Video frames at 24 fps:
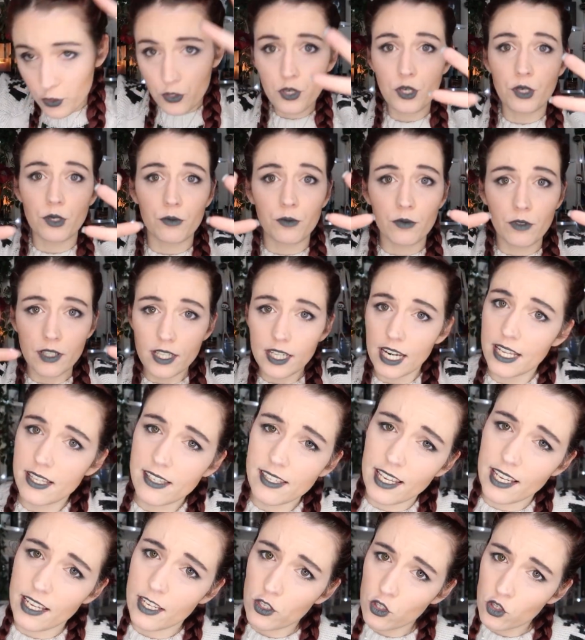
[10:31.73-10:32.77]
two,
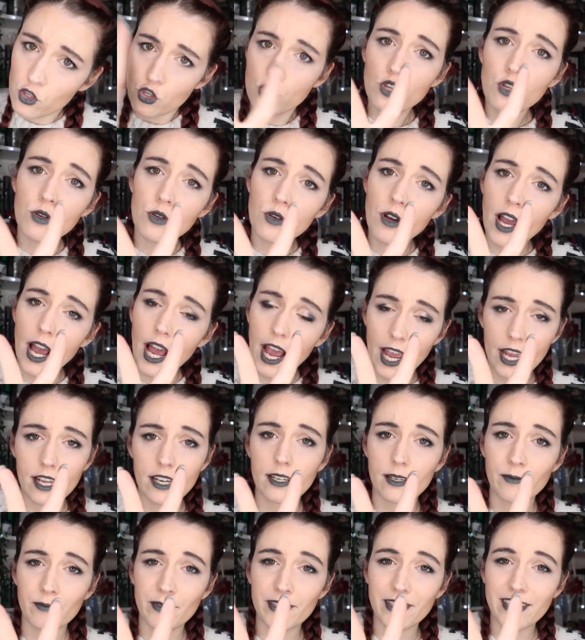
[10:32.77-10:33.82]
let's say two
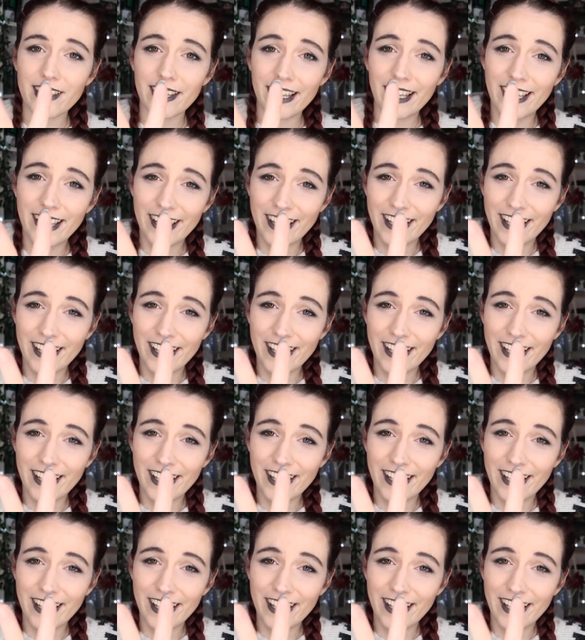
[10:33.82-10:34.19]
items.